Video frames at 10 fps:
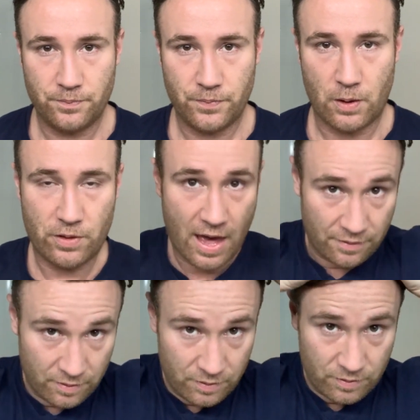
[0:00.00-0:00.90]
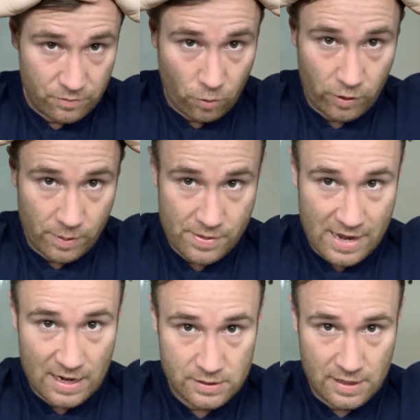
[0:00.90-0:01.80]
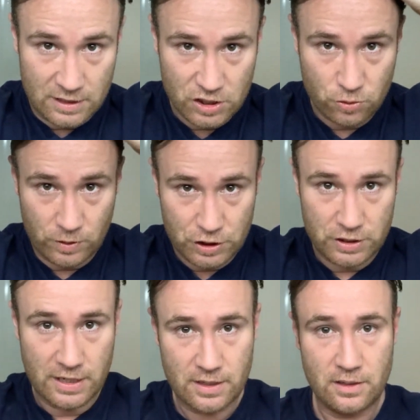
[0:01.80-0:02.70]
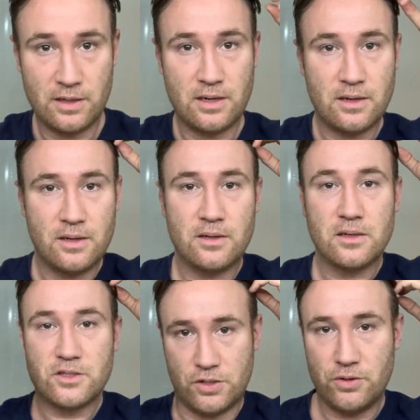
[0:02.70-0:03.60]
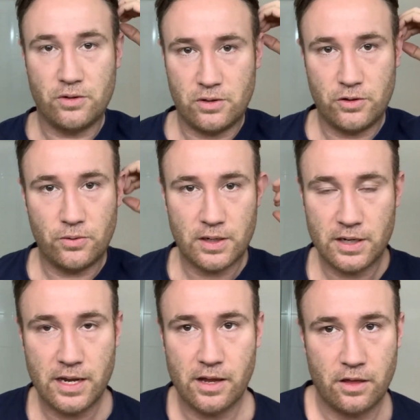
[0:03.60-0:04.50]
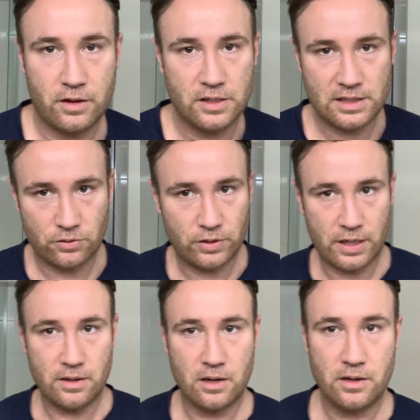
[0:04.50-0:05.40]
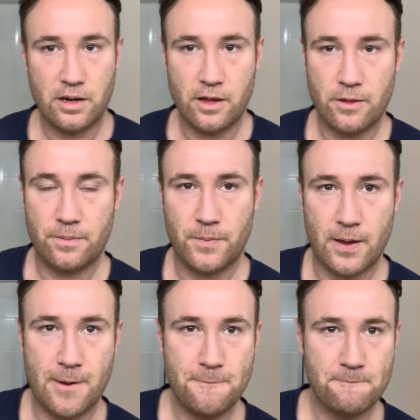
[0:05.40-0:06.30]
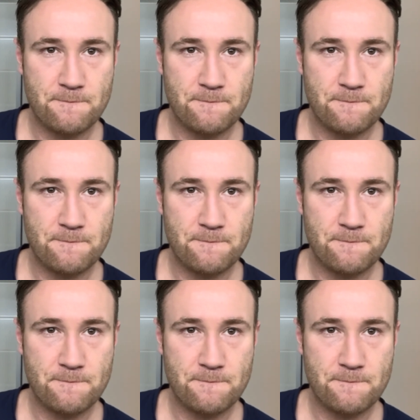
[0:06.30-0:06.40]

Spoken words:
without worrying about the hairs getting squished in to the glue underneath, because it's all hidden underneath, okay?